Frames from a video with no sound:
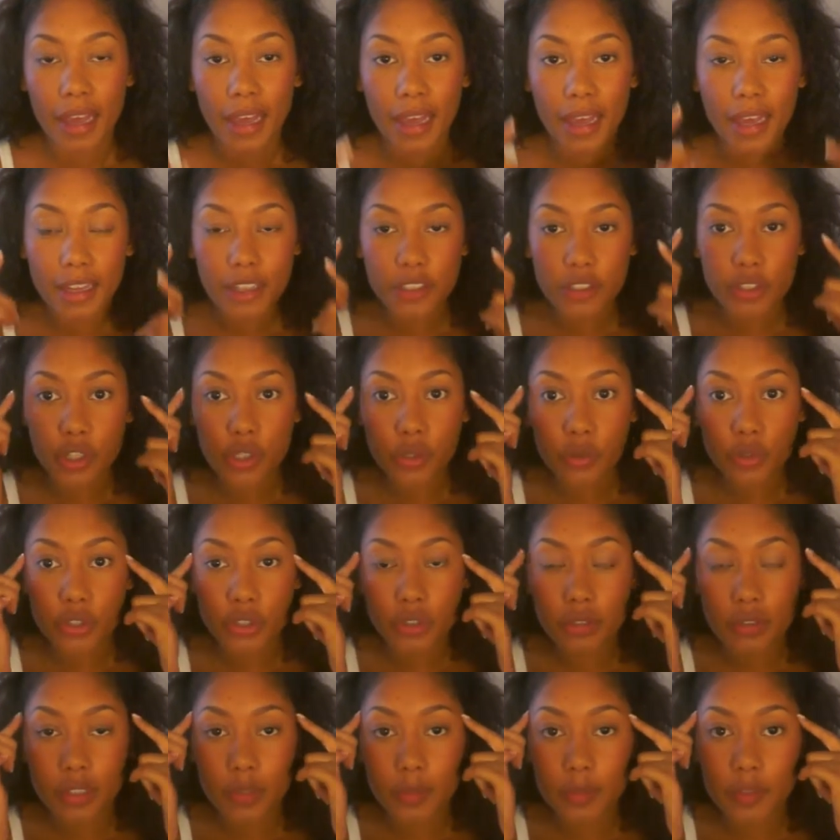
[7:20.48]
And you use
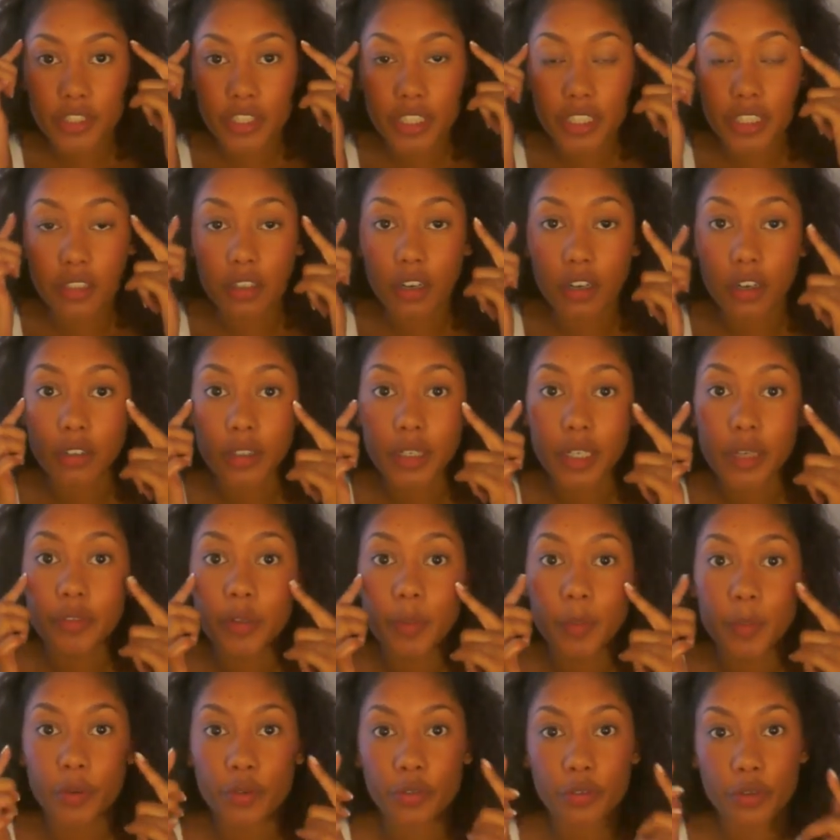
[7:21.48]
cream cheek color if
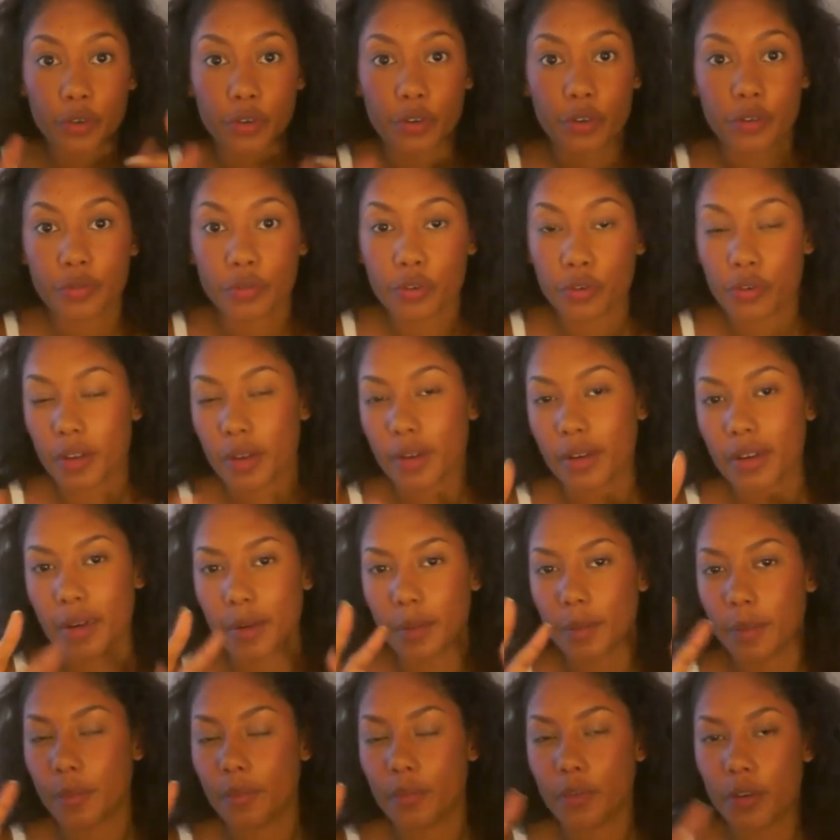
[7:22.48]
you prefer for
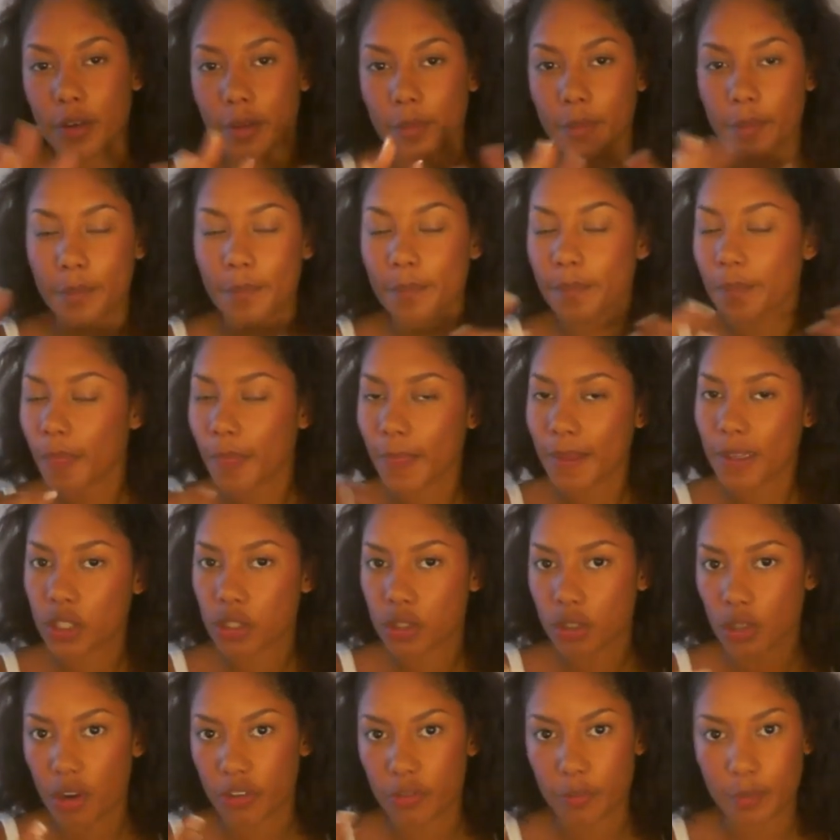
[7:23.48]
that
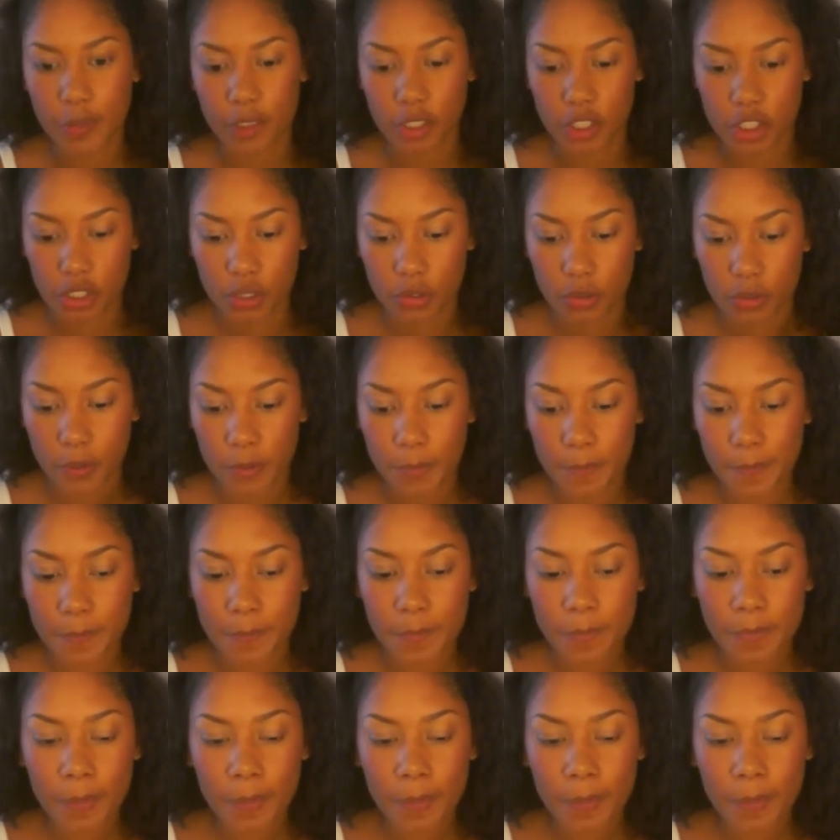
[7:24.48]
soft beach look.